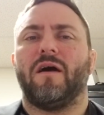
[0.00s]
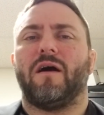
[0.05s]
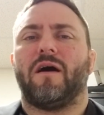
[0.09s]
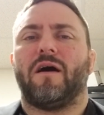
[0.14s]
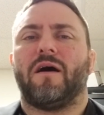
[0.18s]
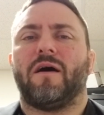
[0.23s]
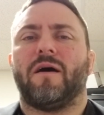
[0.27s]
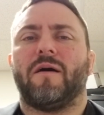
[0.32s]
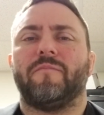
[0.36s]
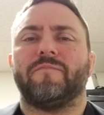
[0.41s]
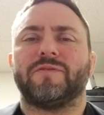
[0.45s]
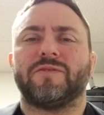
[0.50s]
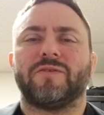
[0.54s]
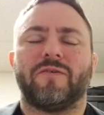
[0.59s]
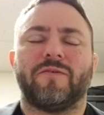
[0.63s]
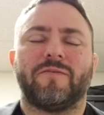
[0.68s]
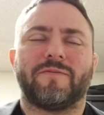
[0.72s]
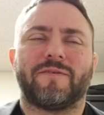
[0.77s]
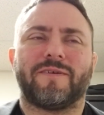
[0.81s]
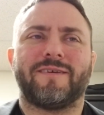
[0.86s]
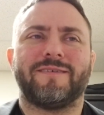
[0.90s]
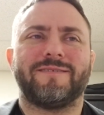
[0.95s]
Um,
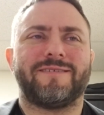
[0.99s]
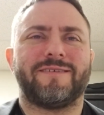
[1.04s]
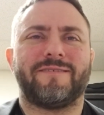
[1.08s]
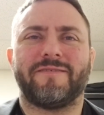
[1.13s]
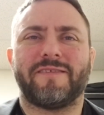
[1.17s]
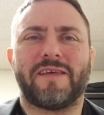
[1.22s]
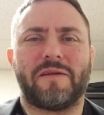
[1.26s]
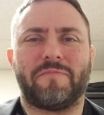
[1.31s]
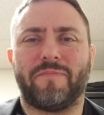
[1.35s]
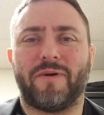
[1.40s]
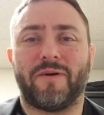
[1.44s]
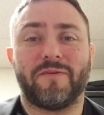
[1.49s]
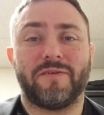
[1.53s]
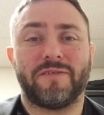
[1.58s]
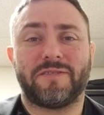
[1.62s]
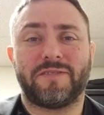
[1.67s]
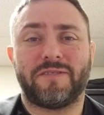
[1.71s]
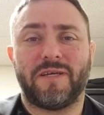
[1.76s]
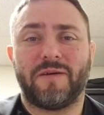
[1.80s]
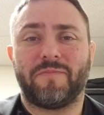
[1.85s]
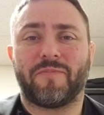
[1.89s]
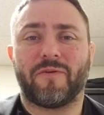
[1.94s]
so consider that a bonus
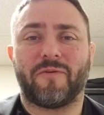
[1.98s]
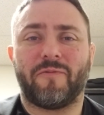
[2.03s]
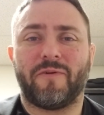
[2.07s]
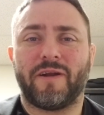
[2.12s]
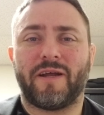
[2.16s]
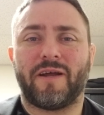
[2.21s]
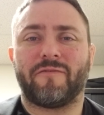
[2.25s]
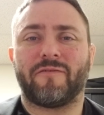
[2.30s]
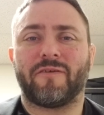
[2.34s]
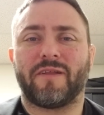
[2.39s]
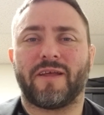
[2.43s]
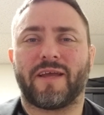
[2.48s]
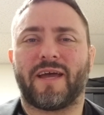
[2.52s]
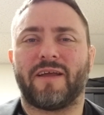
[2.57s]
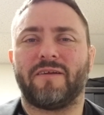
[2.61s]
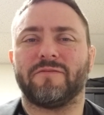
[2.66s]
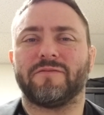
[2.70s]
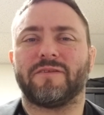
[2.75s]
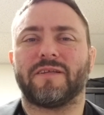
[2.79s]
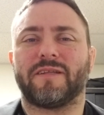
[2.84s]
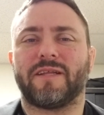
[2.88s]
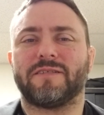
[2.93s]
tip or whatever. Like, I
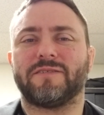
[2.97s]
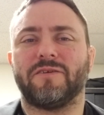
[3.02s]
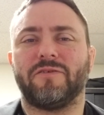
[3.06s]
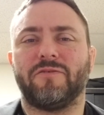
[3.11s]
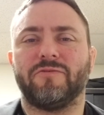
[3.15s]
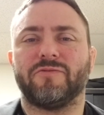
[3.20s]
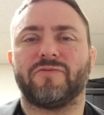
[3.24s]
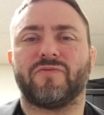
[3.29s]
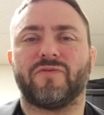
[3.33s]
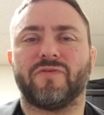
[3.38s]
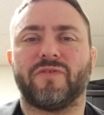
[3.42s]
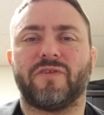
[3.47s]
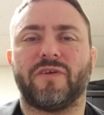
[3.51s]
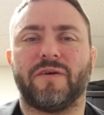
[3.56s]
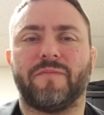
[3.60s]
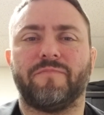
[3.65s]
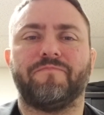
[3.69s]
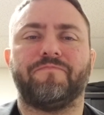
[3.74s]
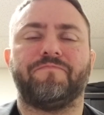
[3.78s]
don't think that's a useful tip.